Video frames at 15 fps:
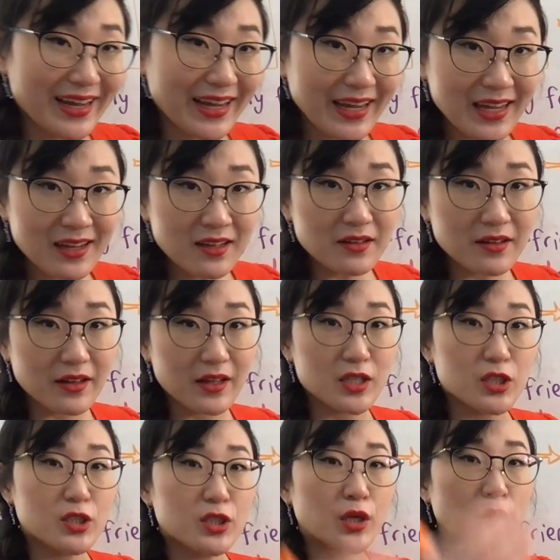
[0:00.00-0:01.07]

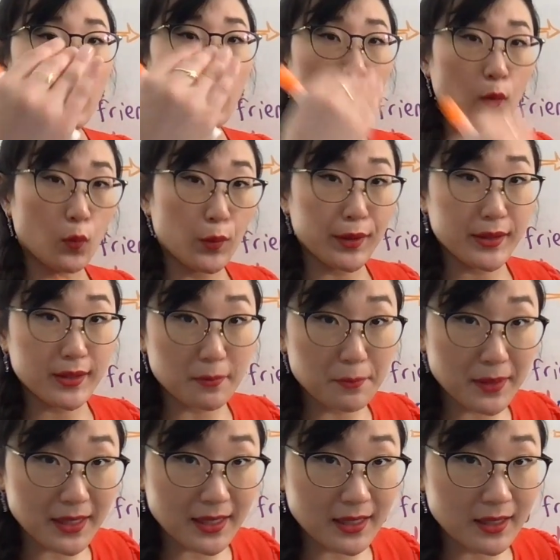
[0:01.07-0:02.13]
English with
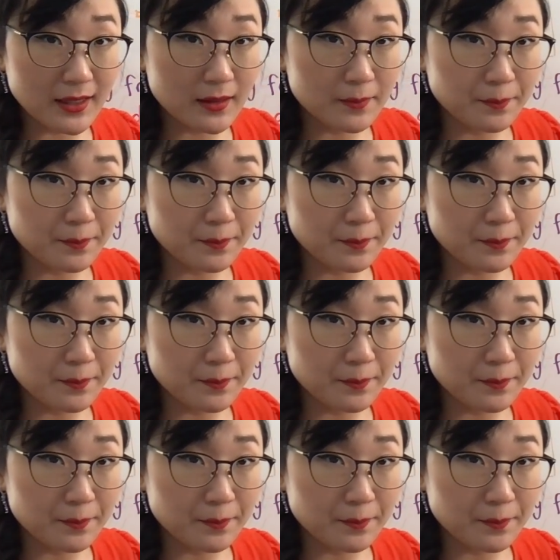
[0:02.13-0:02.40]
me.